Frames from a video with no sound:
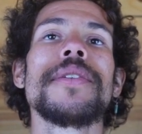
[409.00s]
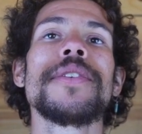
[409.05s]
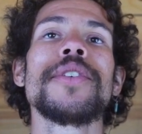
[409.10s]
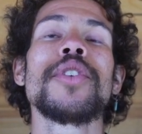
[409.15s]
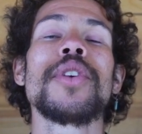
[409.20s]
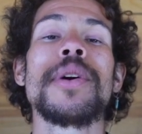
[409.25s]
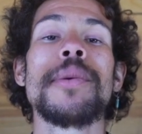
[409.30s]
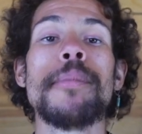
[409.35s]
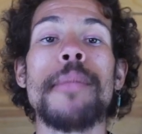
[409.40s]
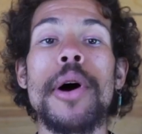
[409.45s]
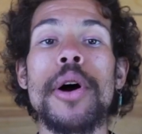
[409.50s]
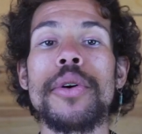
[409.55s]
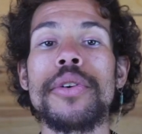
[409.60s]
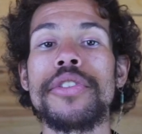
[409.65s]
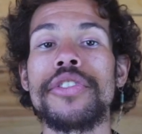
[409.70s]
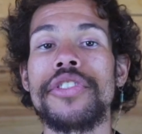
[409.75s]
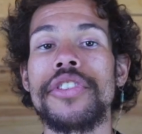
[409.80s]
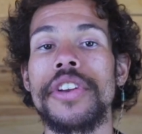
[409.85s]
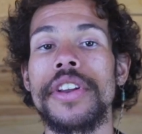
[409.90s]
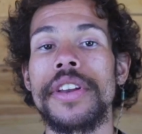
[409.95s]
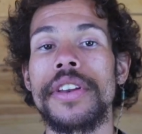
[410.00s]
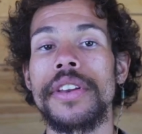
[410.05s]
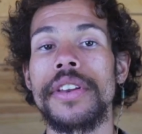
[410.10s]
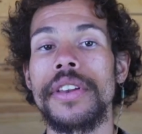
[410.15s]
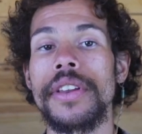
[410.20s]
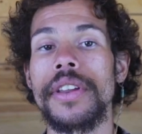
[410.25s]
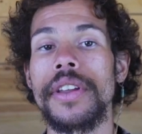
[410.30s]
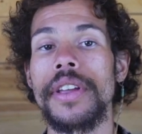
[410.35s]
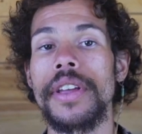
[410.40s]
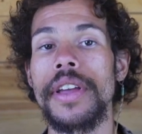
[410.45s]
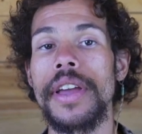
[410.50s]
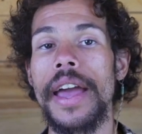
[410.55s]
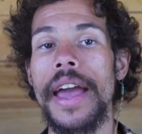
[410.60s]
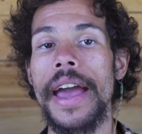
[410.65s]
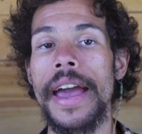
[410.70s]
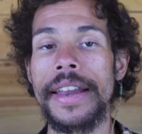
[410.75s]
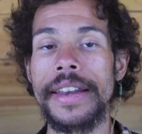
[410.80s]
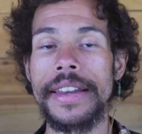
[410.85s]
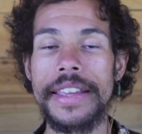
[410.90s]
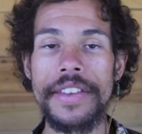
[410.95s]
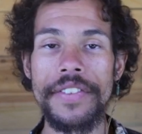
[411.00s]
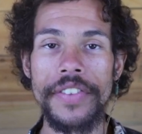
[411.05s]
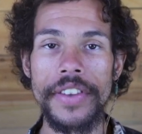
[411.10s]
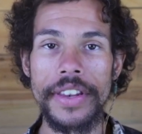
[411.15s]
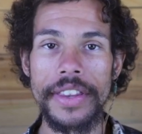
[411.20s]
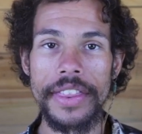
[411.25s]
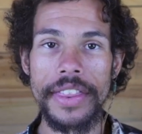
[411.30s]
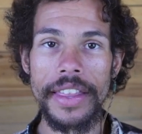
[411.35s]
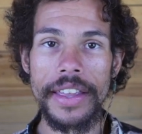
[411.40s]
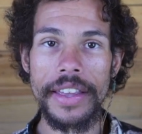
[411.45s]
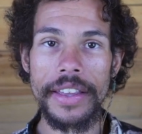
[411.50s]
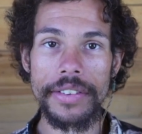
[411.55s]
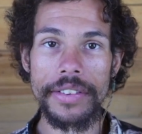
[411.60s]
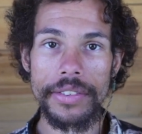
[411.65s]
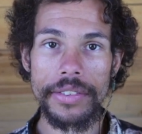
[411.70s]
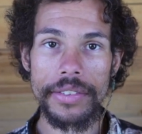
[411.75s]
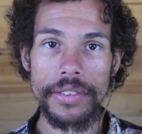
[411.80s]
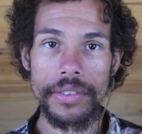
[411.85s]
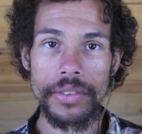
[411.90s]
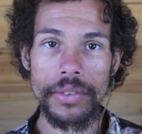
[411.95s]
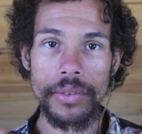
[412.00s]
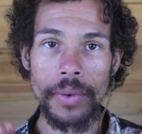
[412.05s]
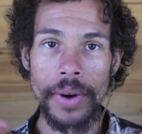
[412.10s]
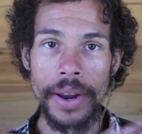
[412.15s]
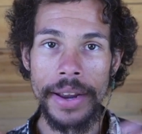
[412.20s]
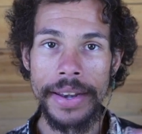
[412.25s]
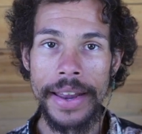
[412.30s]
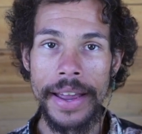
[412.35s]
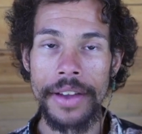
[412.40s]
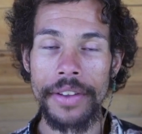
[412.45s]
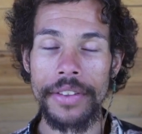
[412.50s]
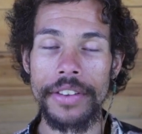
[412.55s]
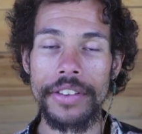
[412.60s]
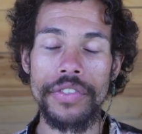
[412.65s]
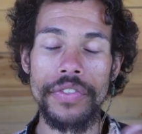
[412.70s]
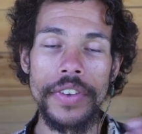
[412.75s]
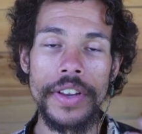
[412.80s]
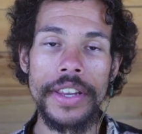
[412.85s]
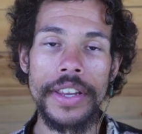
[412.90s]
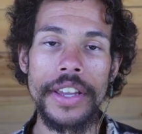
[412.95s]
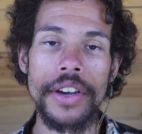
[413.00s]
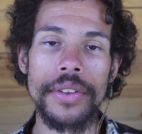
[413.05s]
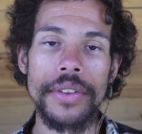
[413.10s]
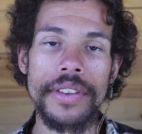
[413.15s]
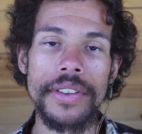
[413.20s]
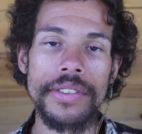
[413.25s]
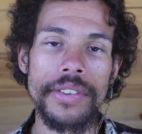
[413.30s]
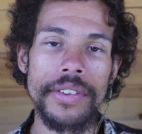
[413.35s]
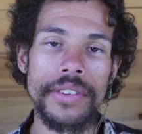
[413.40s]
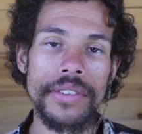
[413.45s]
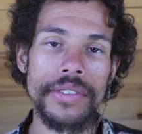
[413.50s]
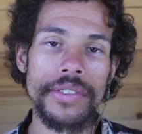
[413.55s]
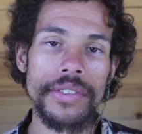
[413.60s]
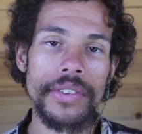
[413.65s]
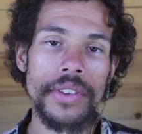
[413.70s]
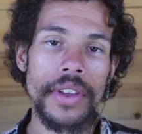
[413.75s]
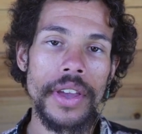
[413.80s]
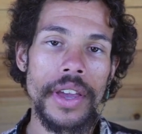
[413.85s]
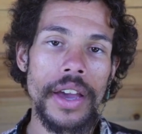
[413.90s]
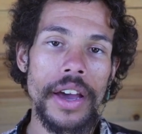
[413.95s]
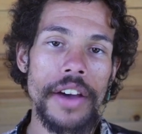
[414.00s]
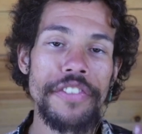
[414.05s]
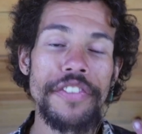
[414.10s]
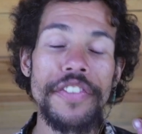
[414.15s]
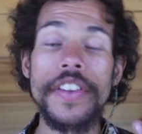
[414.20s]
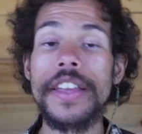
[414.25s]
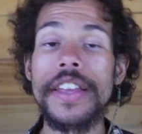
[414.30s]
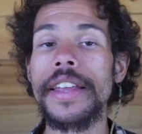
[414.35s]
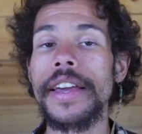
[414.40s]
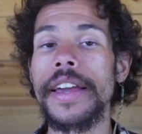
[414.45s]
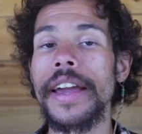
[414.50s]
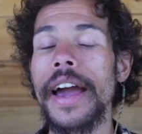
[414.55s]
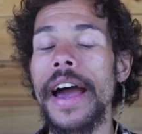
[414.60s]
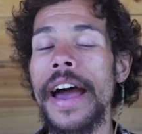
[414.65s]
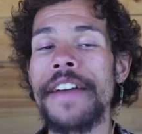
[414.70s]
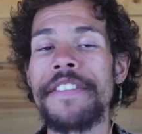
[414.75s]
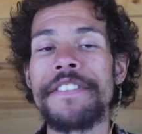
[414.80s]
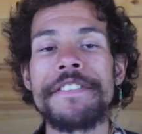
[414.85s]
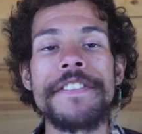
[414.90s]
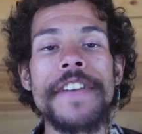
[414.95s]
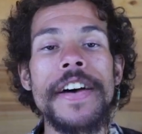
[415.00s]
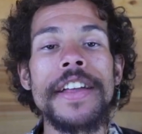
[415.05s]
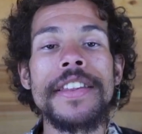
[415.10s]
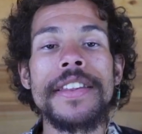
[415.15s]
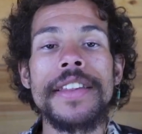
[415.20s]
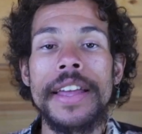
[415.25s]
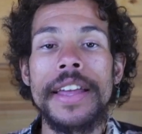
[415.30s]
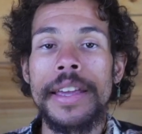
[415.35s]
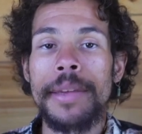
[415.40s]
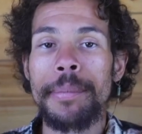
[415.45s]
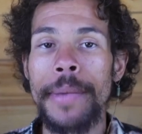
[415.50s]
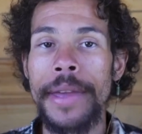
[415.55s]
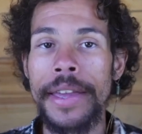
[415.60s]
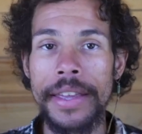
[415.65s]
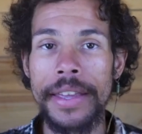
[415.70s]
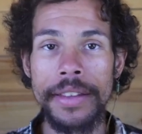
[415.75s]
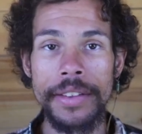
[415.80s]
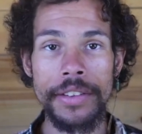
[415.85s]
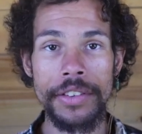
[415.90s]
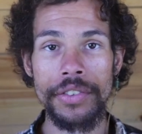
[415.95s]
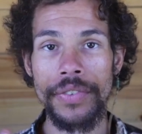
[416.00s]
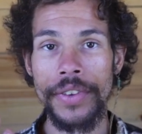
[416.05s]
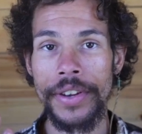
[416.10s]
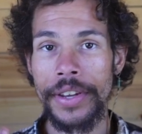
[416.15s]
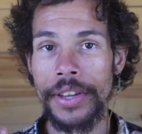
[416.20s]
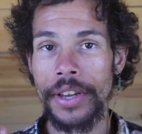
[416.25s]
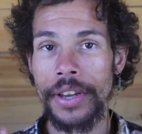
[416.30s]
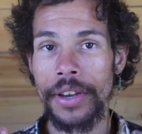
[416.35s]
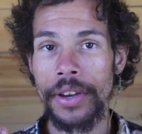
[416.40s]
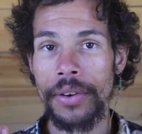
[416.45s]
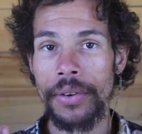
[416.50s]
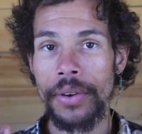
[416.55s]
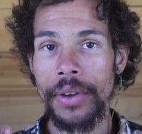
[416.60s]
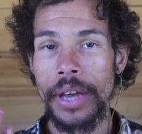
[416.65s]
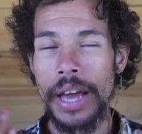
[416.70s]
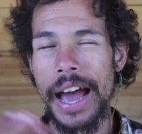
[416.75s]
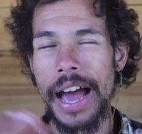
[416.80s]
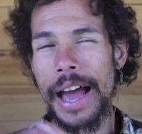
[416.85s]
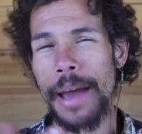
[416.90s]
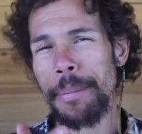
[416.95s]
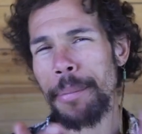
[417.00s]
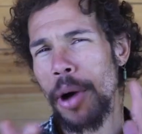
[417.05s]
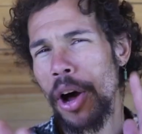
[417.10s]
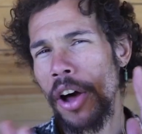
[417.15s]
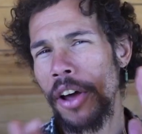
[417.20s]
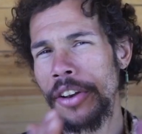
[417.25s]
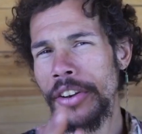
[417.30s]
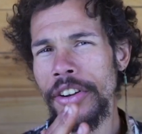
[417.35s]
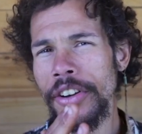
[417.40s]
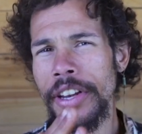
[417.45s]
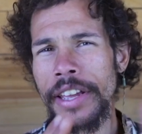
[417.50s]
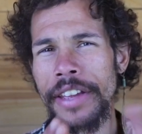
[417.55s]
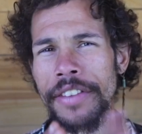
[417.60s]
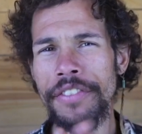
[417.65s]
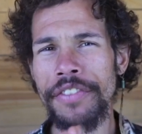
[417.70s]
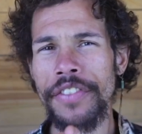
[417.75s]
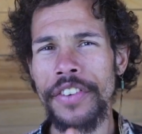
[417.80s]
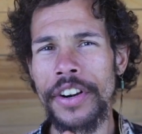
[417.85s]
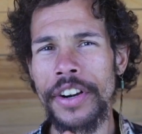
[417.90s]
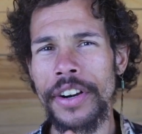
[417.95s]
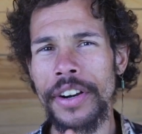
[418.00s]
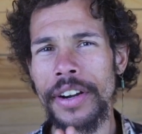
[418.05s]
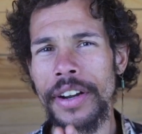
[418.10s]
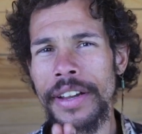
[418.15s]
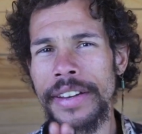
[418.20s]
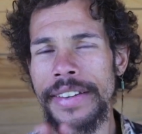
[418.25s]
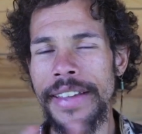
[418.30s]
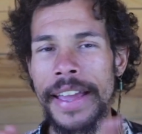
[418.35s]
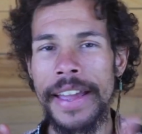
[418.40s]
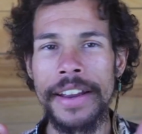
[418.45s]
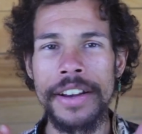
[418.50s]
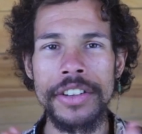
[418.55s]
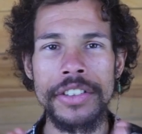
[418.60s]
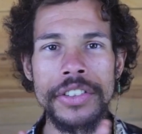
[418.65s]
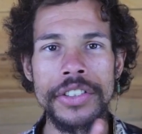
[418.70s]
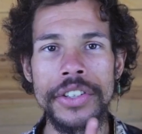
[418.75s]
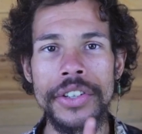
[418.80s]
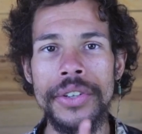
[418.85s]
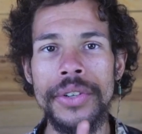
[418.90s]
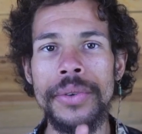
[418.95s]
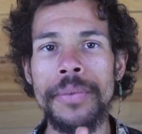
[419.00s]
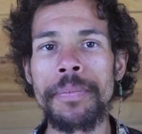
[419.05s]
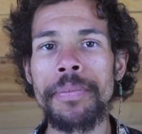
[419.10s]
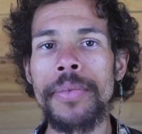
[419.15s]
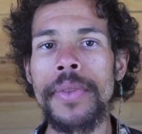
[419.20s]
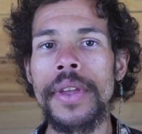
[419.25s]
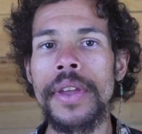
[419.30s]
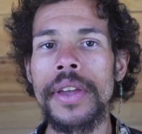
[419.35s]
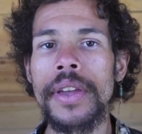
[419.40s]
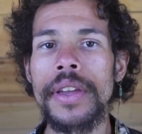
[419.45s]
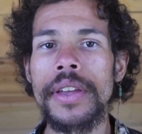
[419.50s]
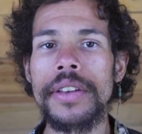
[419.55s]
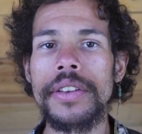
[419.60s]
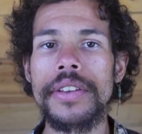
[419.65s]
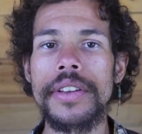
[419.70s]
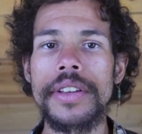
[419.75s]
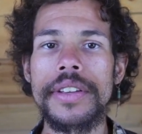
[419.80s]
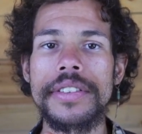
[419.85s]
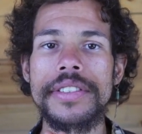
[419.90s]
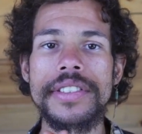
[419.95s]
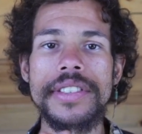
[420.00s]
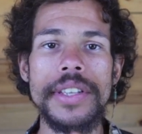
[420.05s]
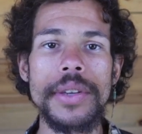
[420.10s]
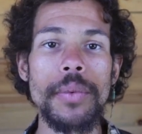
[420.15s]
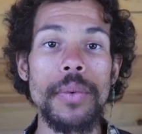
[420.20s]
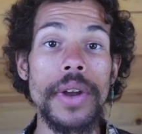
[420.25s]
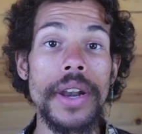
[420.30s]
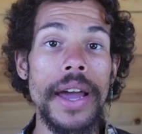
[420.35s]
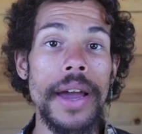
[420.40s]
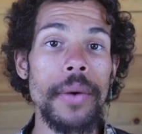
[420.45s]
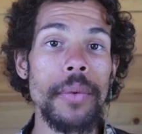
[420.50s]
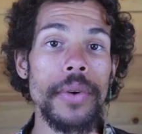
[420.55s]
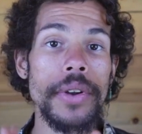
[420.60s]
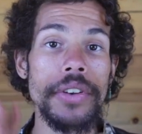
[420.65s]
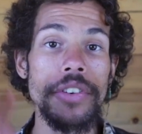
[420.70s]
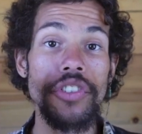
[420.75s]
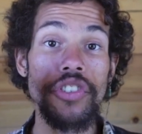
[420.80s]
your emotion. And even this, right now, this video, this is a feeling. I felt like making this video. I pondered it for a day or two to see what I would